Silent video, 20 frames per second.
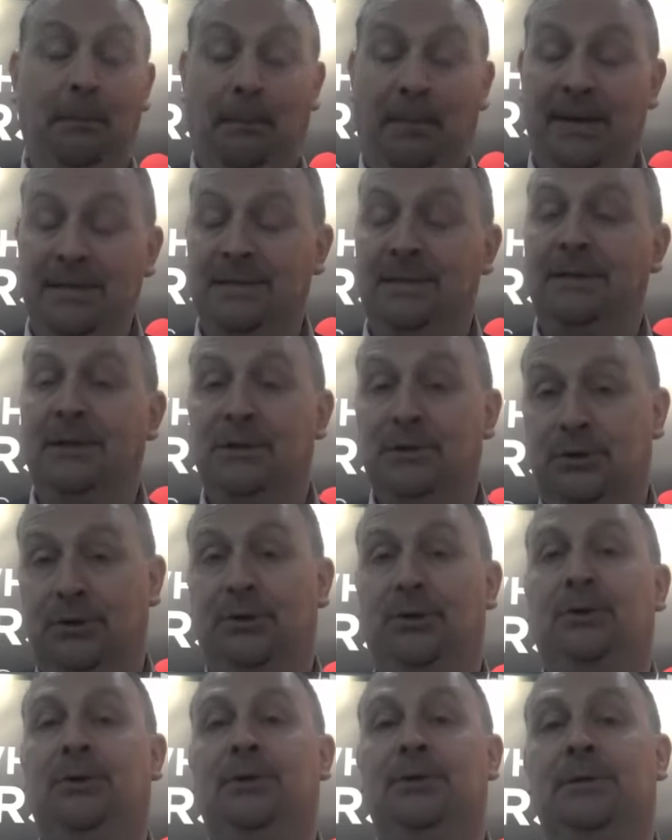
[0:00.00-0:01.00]
basically
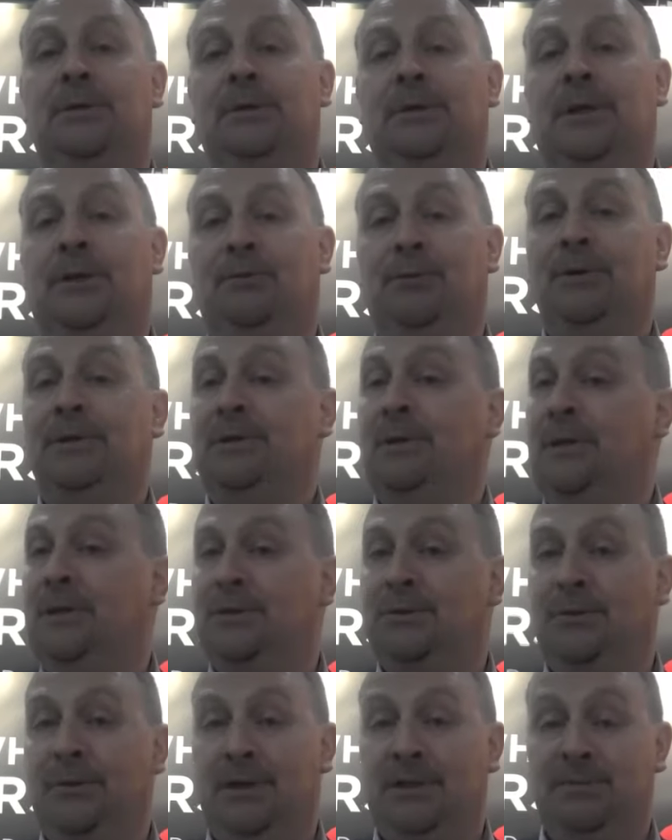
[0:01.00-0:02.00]
turn a retailer
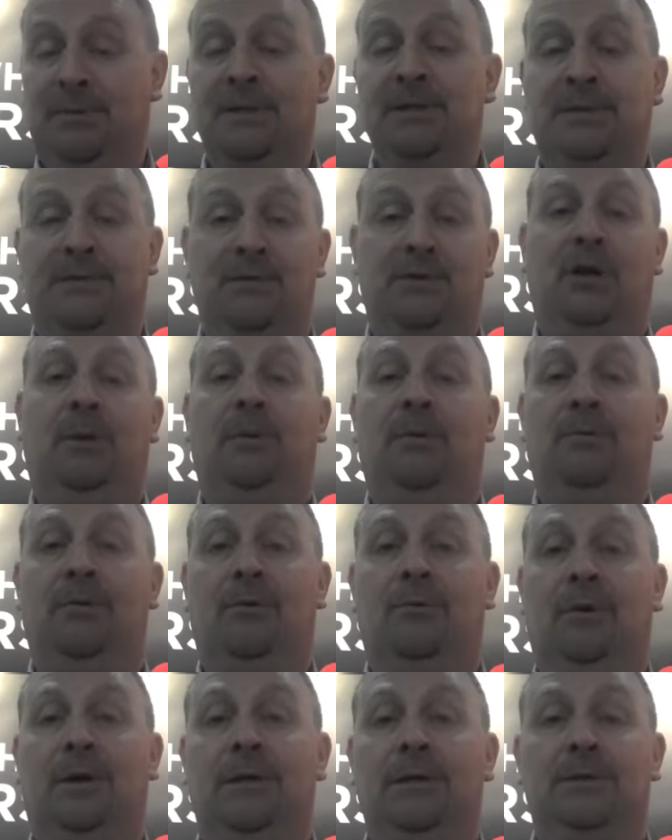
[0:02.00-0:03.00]
into an expensive shopping
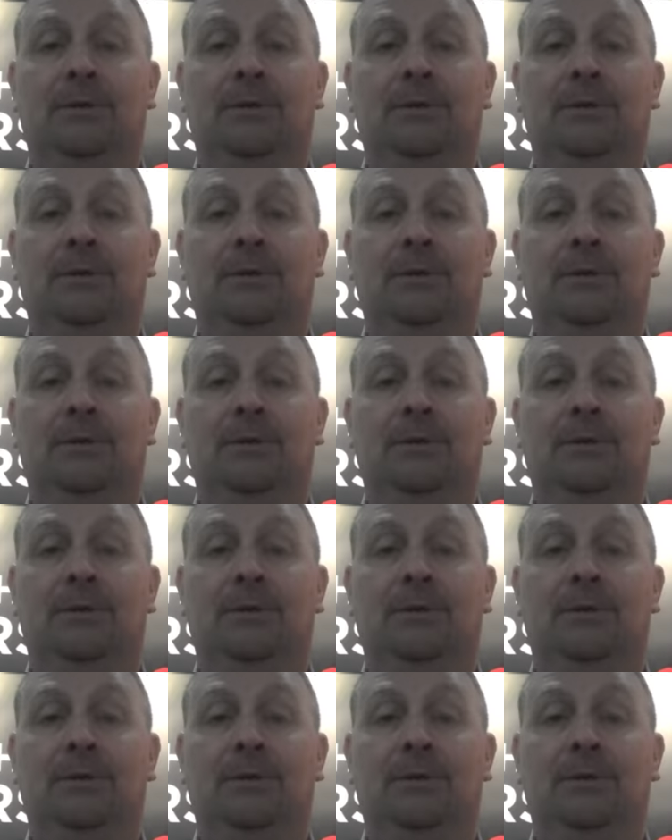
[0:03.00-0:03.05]
room, right?